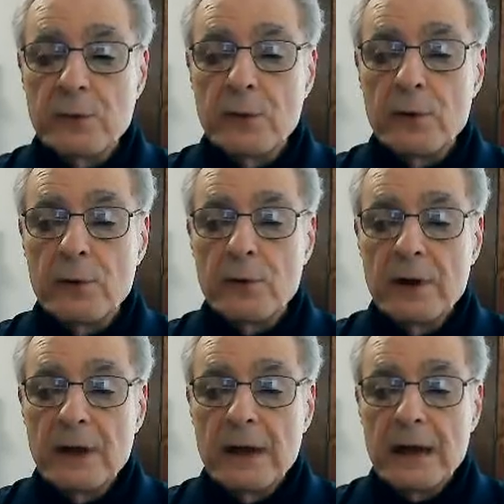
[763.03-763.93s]
through
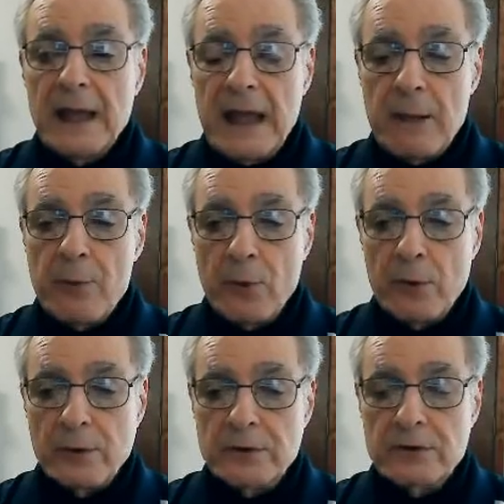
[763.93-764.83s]

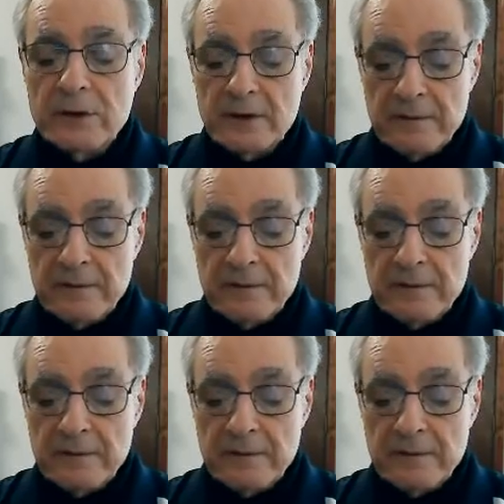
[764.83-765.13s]
Hebrews.